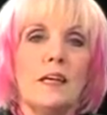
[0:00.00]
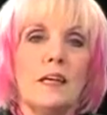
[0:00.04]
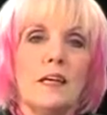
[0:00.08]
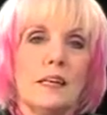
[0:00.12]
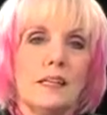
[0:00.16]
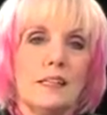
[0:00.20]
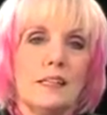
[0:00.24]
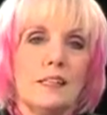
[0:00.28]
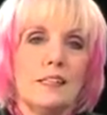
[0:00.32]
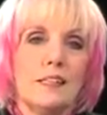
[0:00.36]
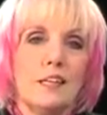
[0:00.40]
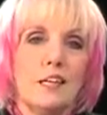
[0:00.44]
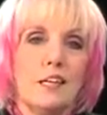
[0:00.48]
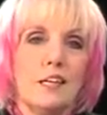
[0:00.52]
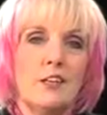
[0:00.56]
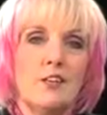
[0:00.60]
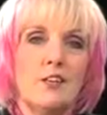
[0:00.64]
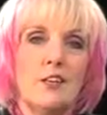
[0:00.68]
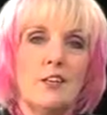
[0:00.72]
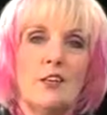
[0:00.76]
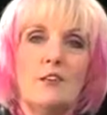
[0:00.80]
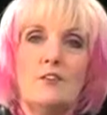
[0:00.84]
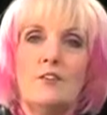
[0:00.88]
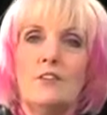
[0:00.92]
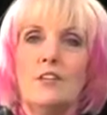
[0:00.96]
And I can tell
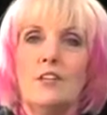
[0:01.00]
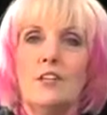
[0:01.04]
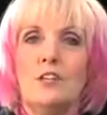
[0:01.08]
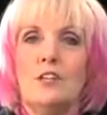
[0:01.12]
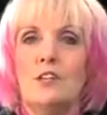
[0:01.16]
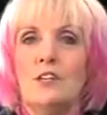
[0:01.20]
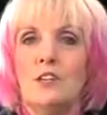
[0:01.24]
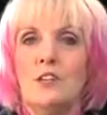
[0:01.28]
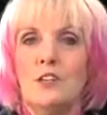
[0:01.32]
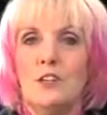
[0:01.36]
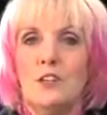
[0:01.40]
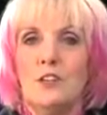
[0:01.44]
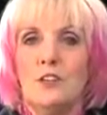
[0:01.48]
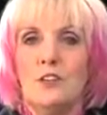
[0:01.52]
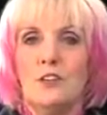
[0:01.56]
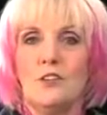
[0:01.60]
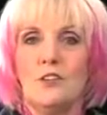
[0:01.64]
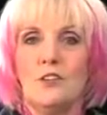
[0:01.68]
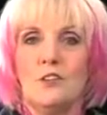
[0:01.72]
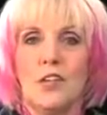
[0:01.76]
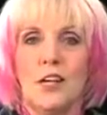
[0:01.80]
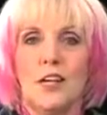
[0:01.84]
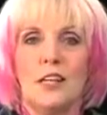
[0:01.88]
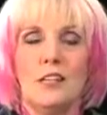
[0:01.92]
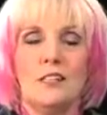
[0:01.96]
you, even here on
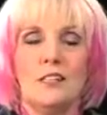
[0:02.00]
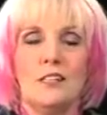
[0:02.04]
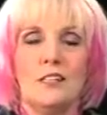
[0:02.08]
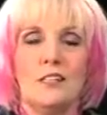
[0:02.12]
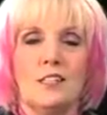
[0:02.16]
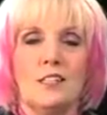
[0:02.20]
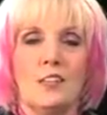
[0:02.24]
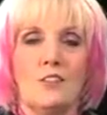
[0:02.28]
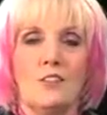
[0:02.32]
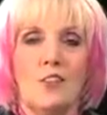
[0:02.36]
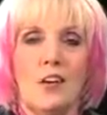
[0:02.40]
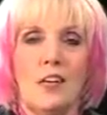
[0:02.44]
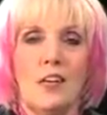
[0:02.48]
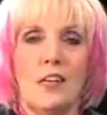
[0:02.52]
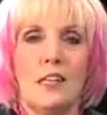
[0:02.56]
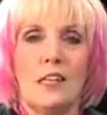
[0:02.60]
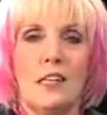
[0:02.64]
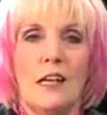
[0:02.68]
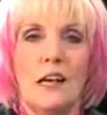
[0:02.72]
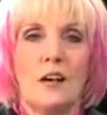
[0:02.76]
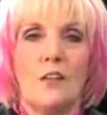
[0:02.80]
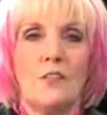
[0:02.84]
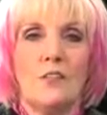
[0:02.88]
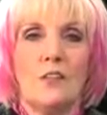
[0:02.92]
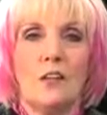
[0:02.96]
earth, scientists are
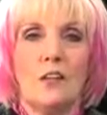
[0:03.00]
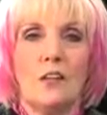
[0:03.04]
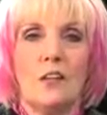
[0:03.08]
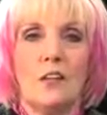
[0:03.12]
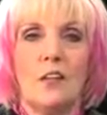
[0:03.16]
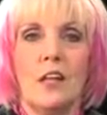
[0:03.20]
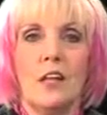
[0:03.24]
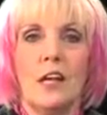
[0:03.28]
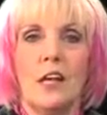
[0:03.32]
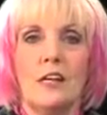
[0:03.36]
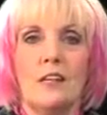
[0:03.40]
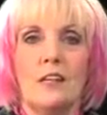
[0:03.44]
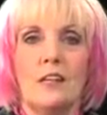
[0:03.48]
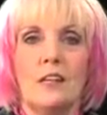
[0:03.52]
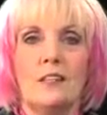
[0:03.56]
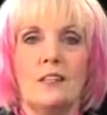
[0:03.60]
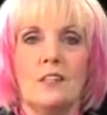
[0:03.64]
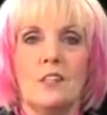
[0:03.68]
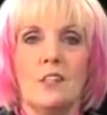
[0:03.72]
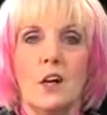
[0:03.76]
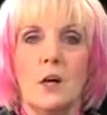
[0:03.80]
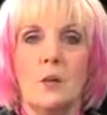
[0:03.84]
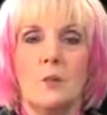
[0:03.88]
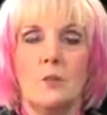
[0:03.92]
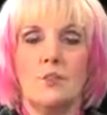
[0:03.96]
finding out that light
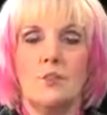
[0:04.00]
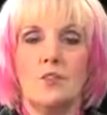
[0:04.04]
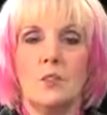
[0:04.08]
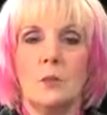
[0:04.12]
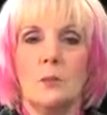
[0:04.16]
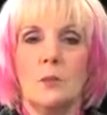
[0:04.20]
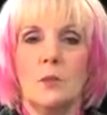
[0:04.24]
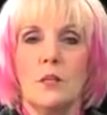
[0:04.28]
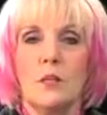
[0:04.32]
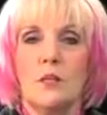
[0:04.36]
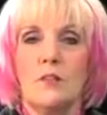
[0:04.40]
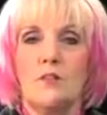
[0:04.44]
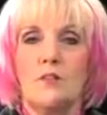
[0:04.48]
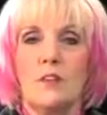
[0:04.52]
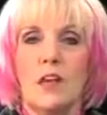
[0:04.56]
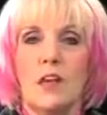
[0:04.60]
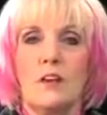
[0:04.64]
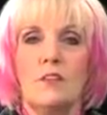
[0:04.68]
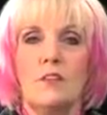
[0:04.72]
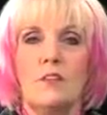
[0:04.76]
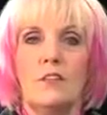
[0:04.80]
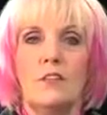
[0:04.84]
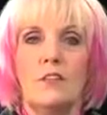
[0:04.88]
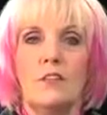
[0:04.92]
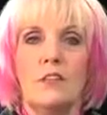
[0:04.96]
is almost a part of
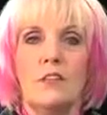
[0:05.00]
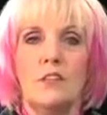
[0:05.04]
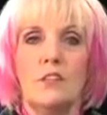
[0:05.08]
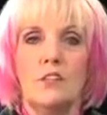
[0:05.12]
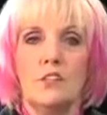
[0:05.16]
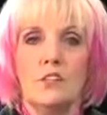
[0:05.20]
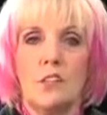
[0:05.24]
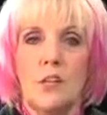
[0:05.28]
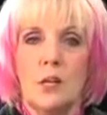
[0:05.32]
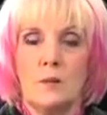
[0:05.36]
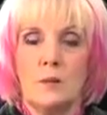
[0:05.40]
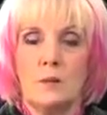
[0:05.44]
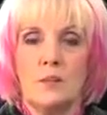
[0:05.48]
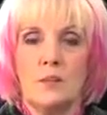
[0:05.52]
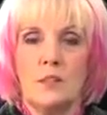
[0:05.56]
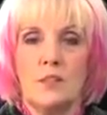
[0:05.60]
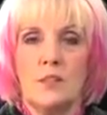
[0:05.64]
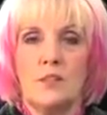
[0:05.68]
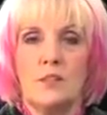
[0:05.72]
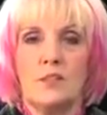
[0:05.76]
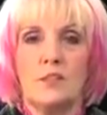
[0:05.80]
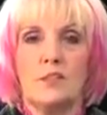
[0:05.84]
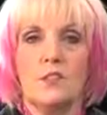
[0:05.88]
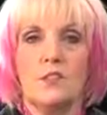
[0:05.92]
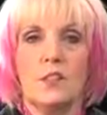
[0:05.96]
every
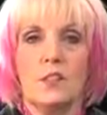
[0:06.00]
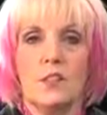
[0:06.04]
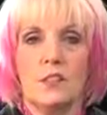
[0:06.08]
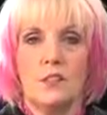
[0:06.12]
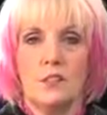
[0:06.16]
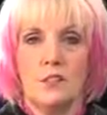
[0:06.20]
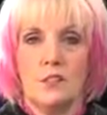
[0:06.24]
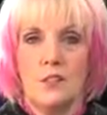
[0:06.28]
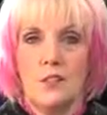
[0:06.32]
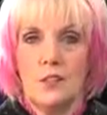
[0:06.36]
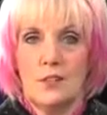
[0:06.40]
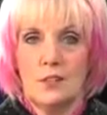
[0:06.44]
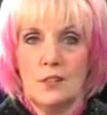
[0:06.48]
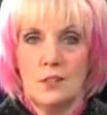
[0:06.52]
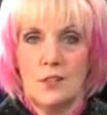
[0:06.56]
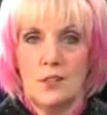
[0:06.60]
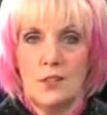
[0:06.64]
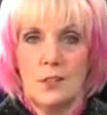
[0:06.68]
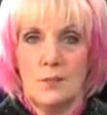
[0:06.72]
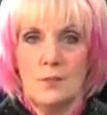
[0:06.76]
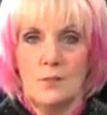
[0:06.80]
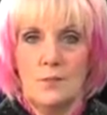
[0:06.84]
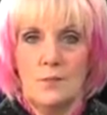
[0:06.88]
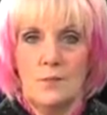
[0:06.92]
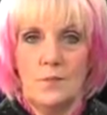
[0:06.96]
substance that
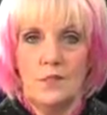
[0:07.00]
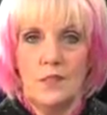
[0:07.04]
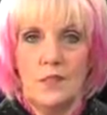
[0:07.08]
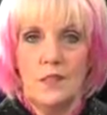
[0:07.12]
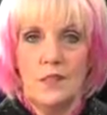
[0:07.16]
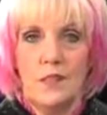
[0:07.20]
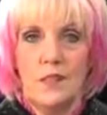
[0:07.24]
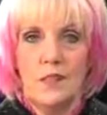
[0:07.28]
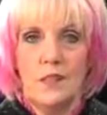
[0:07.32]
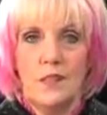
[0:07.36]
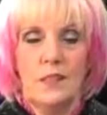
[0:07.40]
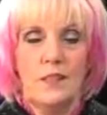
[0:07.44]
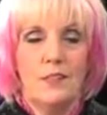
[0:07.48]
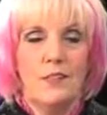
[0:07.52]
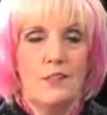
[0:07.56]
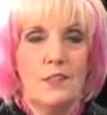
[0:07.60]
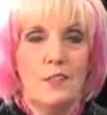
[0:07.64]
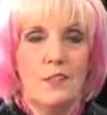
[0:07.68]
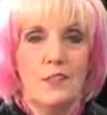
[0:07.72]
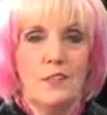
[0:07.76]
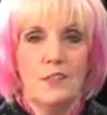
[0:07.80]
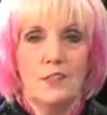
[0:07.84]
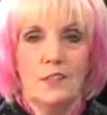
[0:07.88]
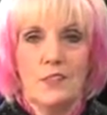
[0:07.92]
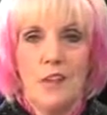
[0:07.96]
exists.
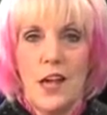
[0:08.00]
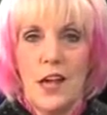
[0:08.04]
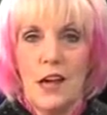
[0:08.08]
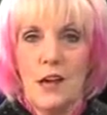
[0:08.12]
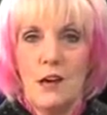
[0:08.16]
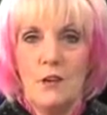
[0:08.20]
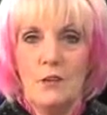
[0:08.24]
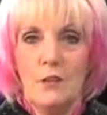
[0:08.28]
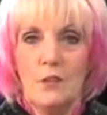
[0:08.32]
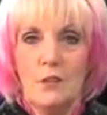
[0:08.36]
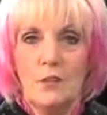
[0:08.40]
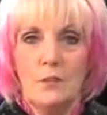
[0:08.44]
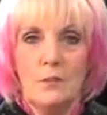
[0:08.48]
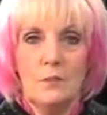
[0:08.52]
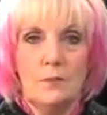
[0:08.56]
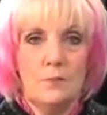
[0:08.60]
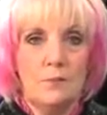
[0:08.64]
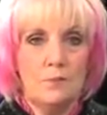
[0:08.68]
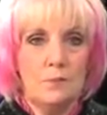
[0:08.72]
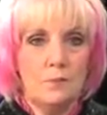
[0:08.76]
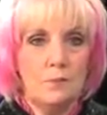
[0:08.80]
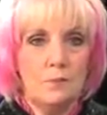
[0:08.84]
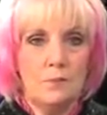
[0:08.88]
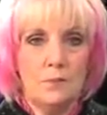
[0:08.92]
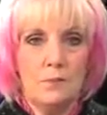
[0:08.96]
It's in sound.
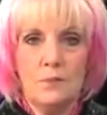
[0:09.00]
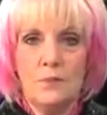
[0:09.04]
